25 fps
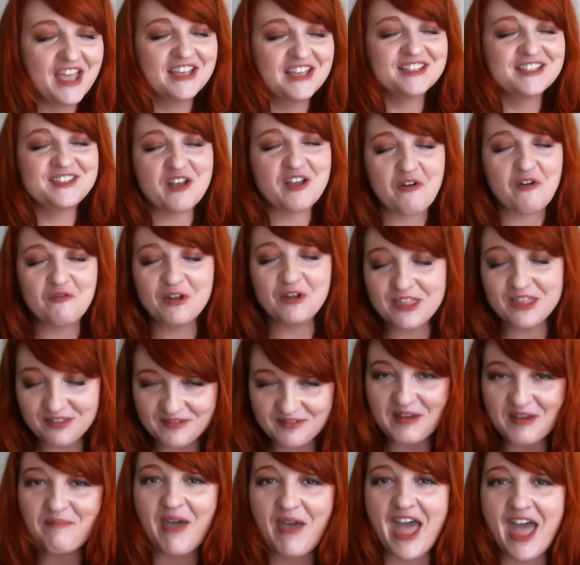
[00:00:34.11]
So with
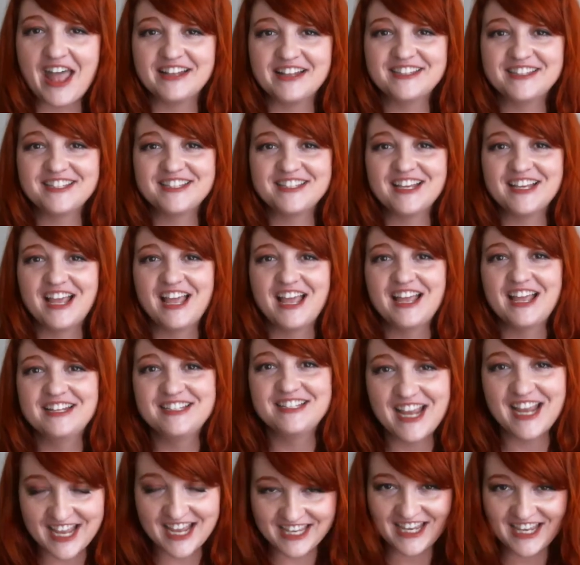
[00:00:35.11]
3 pets,
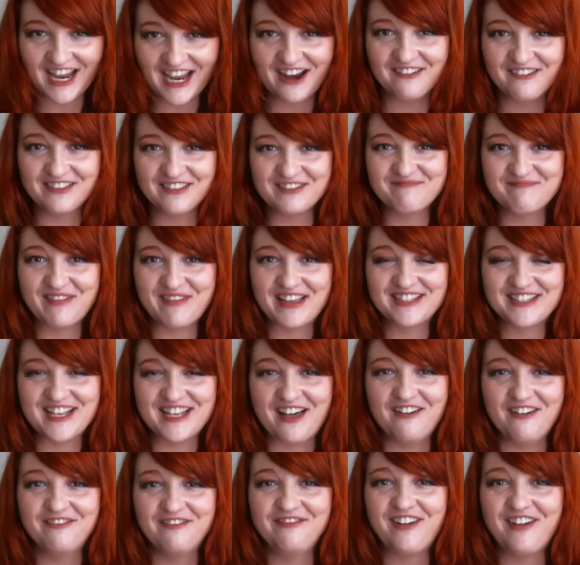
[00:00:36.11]
taking care of them
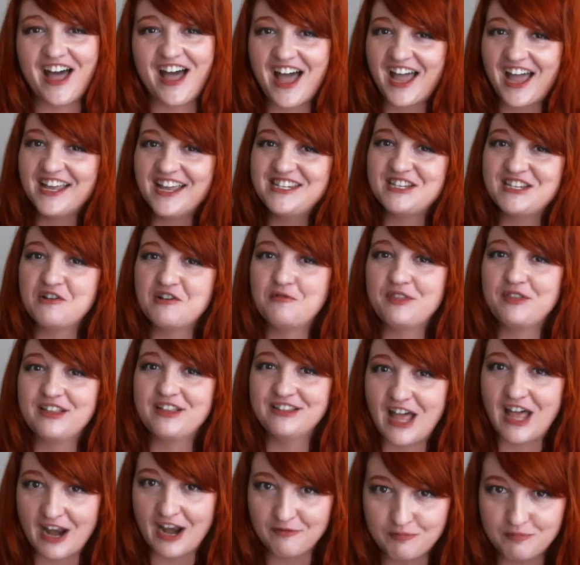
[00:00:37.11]
myself, I deal with a
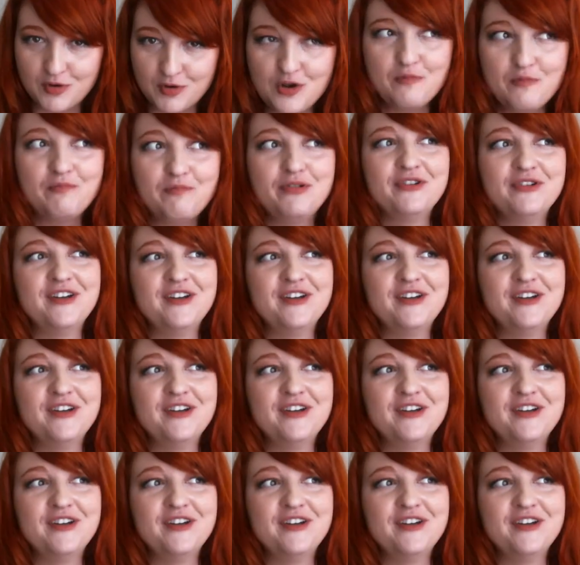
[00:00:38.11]
lot of poop,